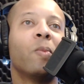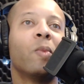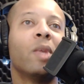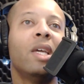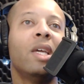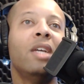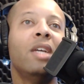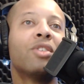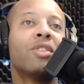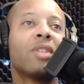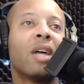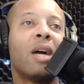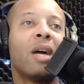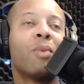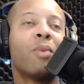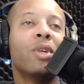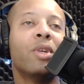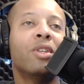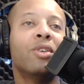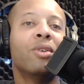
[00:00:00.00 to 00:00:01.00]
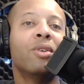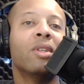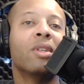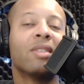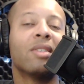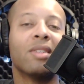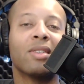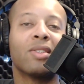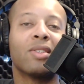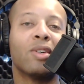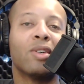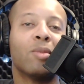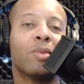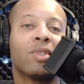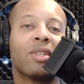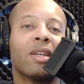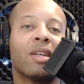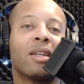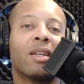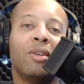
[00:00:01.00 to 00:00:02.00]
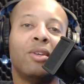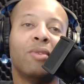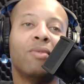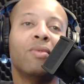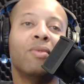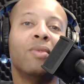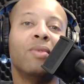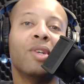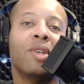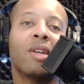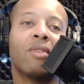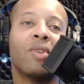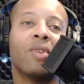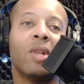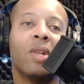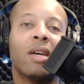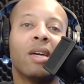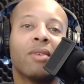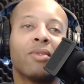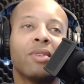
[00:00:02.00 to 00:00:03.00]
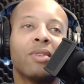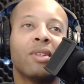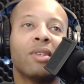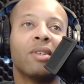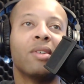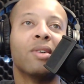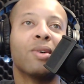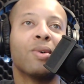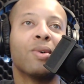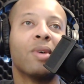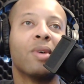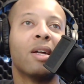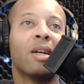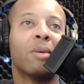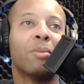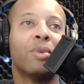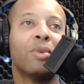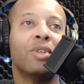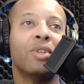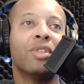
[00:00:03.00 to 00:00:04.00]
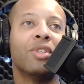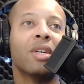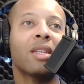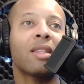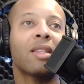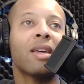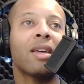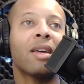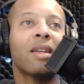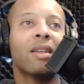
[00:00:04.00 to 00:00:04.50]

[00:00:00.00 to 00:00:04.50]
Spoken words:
Each time we do this, it's almost like you never left, you know, and I appreciate that.